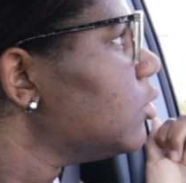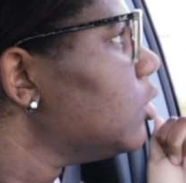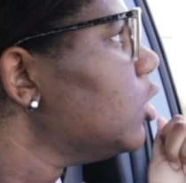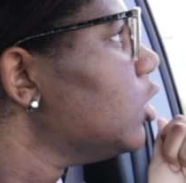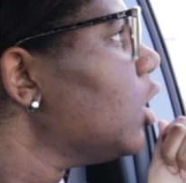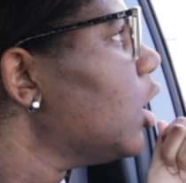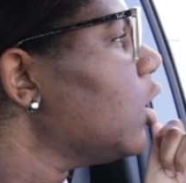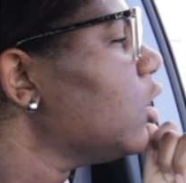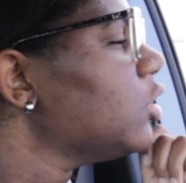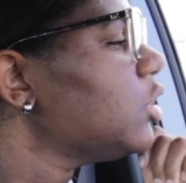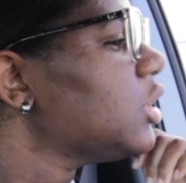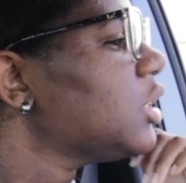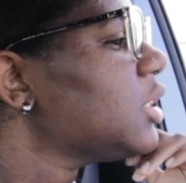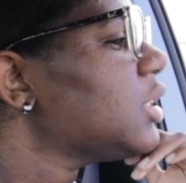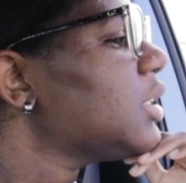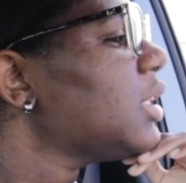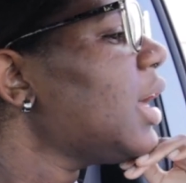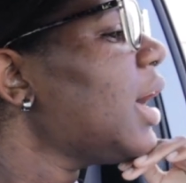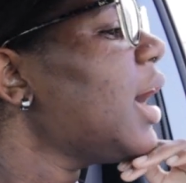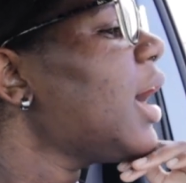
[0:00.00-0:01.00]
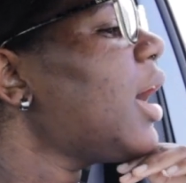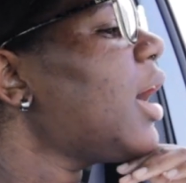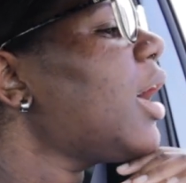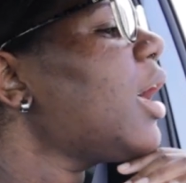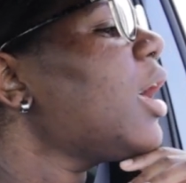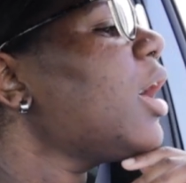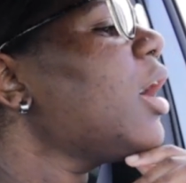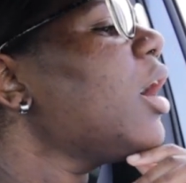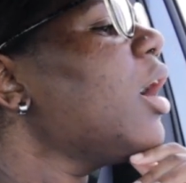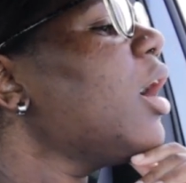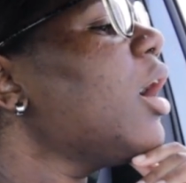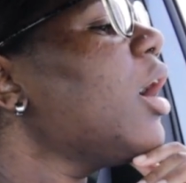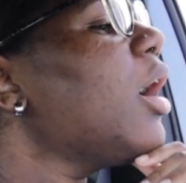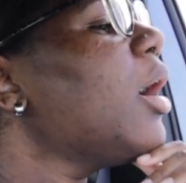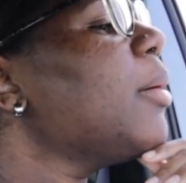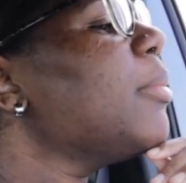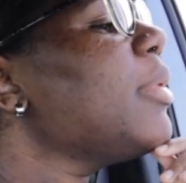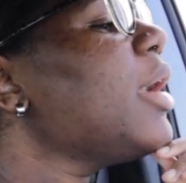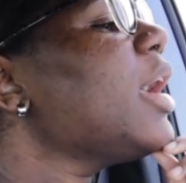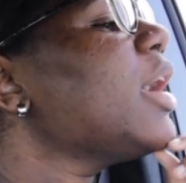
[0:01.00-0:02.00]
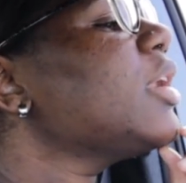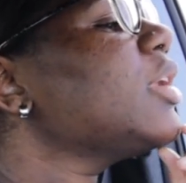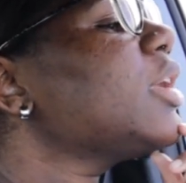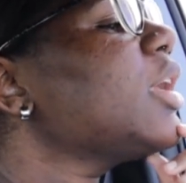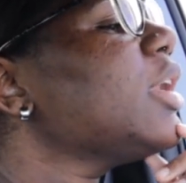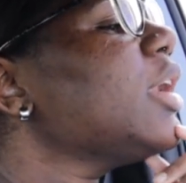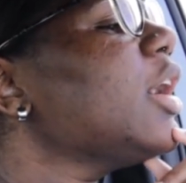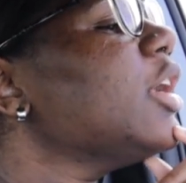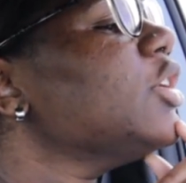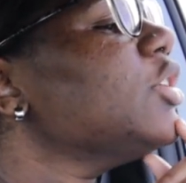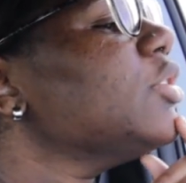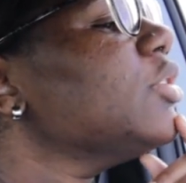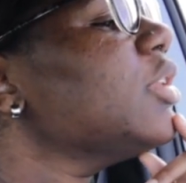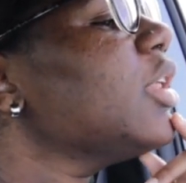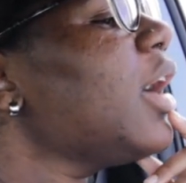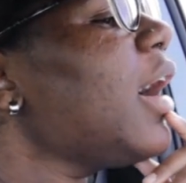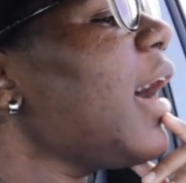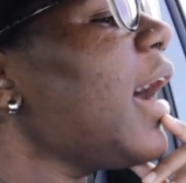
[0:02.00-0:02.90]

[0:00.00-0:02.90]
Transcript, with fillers: No, just that. And can I do the